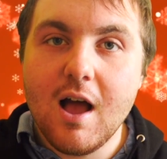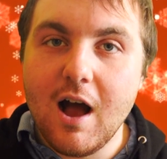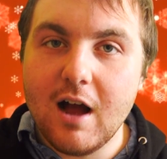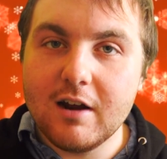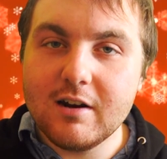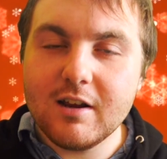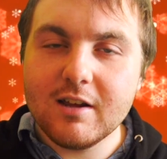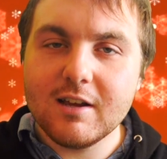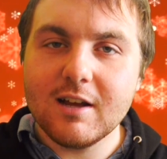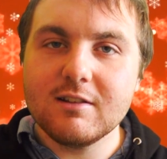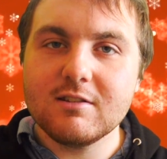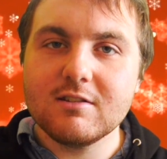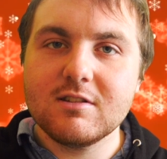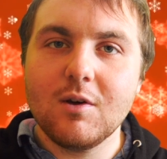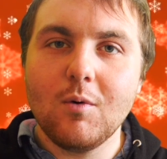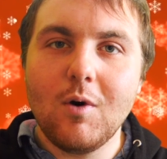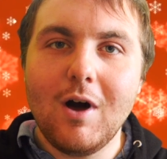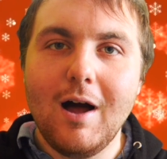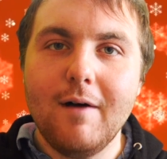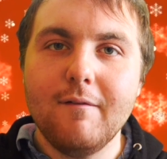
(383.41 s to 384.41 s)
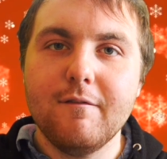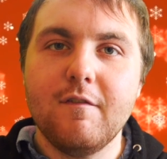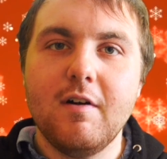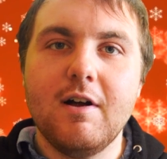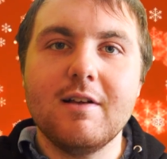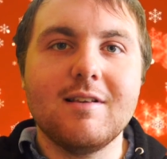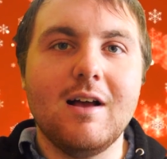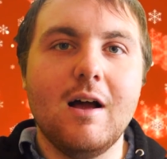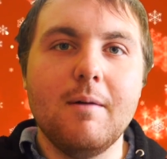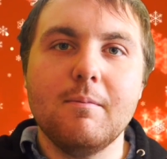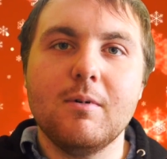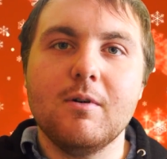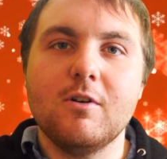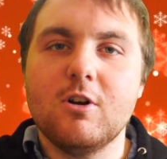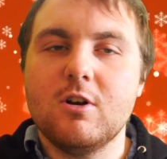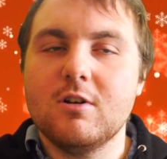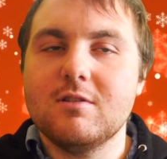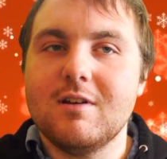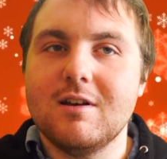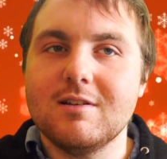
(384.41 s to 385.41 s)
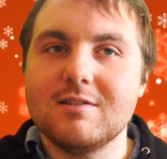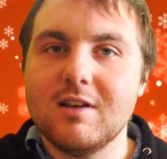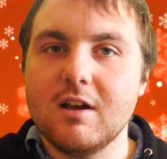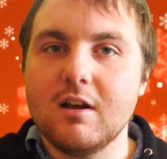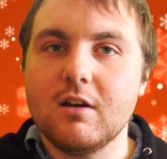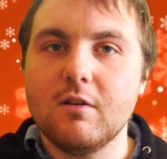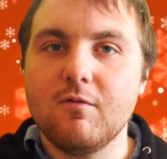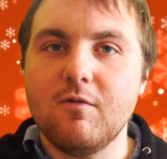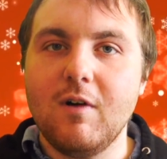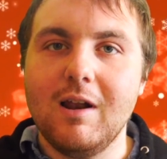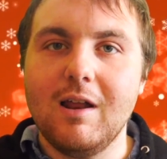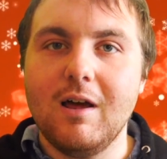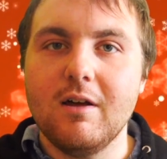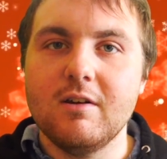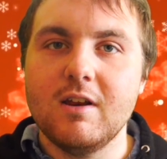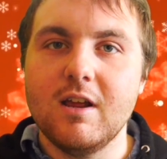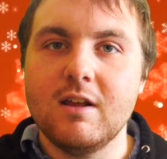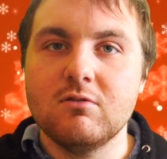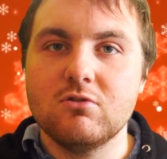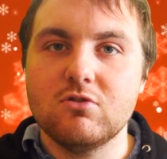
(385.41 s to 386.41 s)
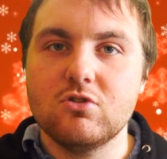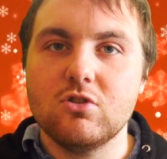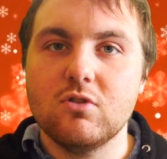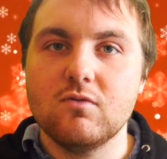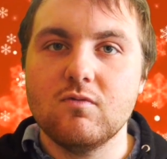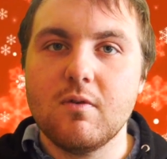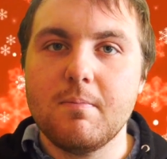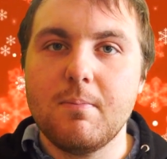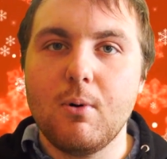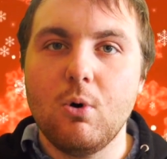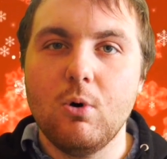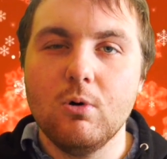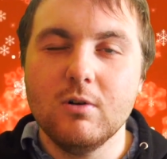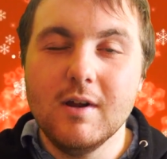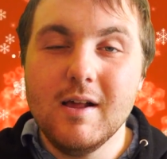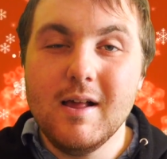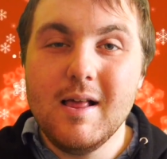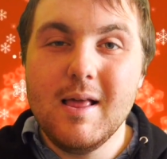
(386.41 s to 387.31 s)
I didn't get to see what happened firsthand because I was taken to fill out an incident report.